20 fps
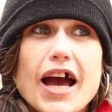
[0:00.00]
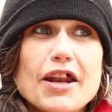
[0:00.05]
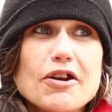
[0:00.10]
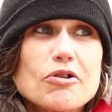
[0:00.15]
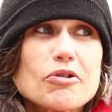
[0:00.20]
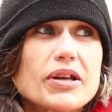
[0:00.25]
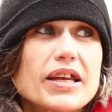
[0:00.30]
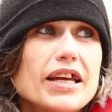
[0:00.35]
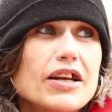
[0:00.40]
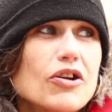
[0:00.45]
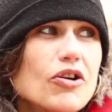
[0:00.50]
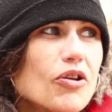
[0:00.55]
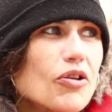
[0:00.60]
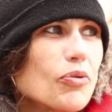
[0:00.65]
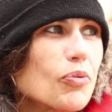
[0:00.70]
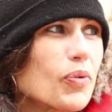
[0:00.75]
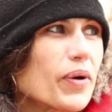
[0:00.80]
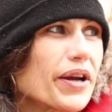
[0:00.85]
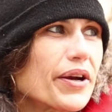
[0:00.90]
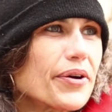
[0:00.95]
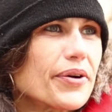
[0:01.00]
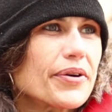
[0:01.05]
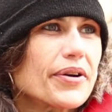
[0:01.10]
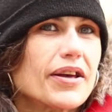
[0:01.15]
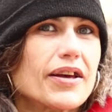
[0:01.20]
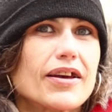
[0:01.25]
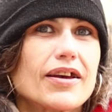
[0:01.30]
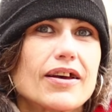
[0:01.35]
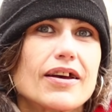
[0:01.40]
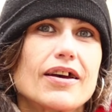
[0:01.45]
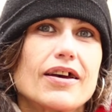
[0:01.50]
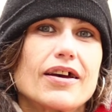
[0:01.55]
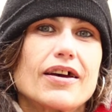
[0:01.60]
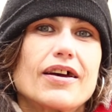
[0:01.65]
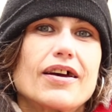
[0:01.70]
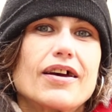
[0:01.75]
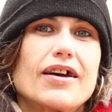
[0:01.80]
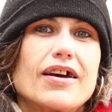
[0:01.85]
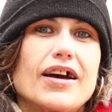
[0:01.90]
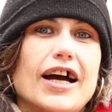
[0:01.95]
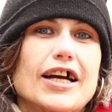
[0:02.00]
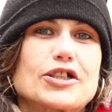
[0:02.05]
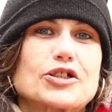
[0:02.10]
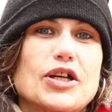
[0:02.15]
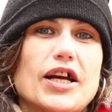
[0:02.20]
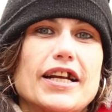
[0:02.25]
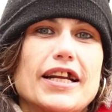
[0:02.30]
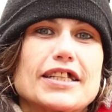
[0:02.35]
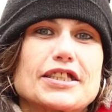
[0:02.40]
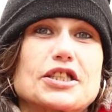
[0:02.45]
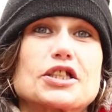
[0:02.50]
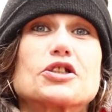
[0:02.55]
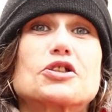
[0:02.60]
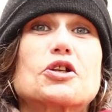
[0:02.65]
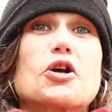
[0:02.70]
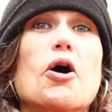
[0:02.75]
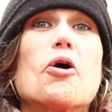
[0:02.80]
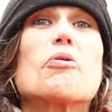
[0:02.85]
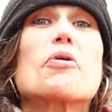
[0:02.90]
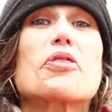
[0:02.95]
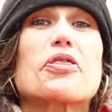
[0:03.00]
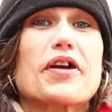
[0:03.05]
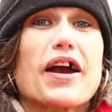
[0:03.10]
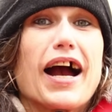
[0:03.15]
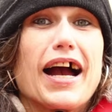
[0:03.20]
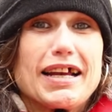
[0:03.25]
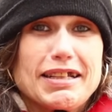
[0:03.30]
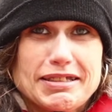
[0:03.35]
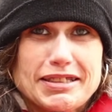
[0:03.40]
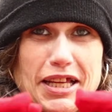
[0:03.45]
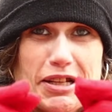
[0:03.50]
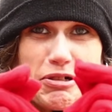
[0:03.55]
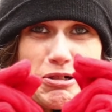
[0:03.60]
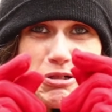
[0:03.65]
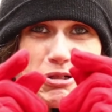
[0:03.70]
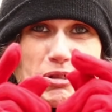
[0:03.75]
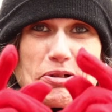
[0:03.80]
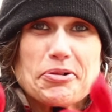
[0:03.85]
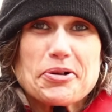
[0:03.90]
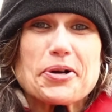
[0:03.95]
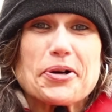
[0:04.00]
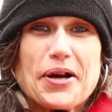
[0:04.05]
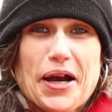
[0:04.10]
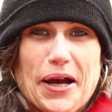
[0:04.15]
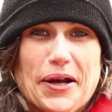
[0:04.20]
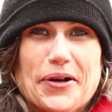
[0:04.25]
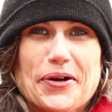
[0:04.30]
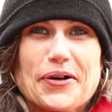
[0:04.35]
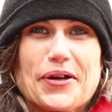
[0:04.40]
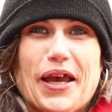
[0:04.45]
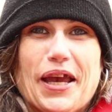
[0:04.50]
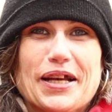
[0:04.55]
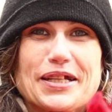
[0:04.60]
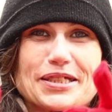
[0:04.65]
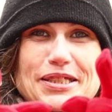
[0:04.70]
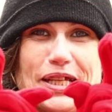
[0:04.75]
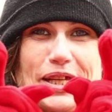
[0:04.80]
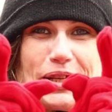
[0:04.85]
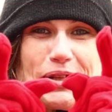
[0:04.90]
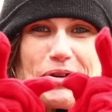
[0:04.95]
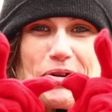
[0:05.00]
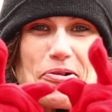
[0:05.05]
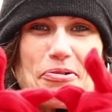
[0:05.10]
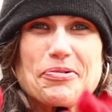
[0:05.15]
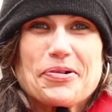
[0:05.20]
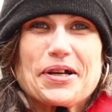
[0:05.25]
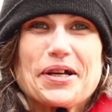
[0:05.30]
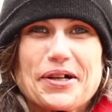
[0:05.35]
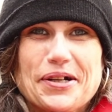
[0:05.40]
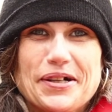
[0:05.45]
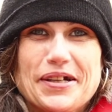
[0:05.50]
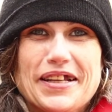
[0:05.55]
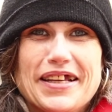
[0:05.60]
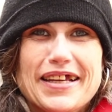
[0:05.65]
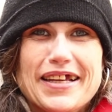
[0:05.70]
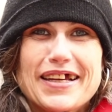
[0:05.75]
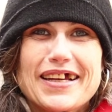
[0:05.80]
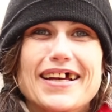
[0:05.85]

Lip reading: I don't get all weird. I try not to go with guys that are doing crack cocaine because they get all weird.